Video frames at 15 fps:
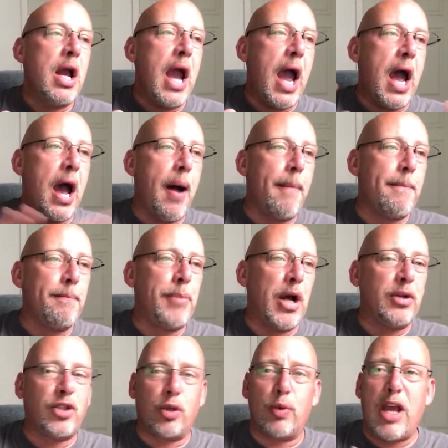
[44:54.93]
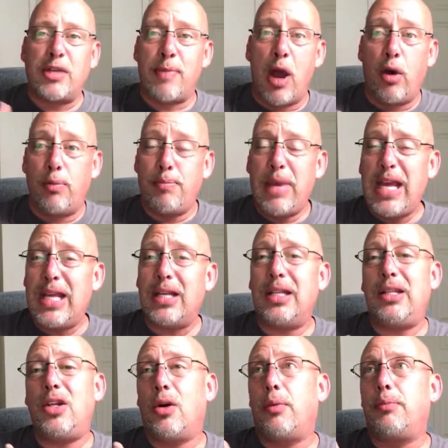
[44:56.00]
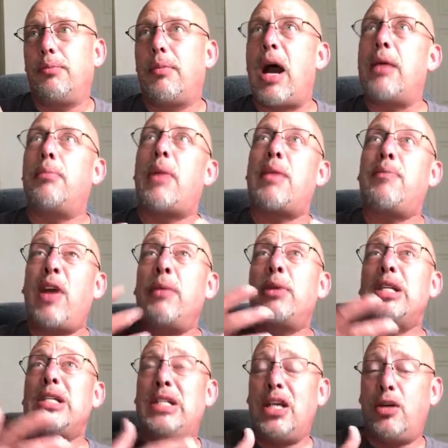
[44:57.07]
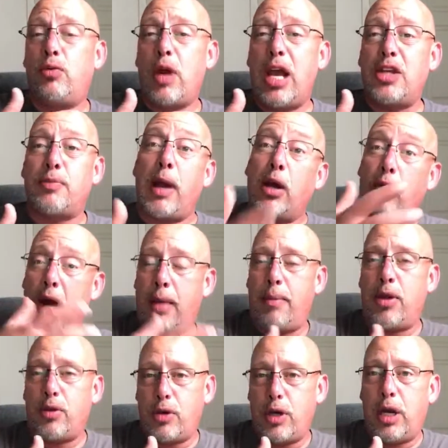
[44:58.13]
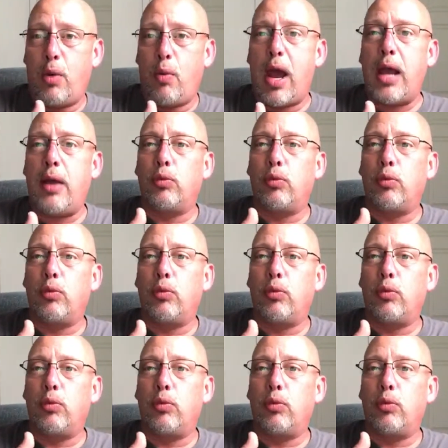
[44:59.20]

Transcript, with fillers: Um, but to raise my own meat, you know, my, my family did raise, my grandmother anyway,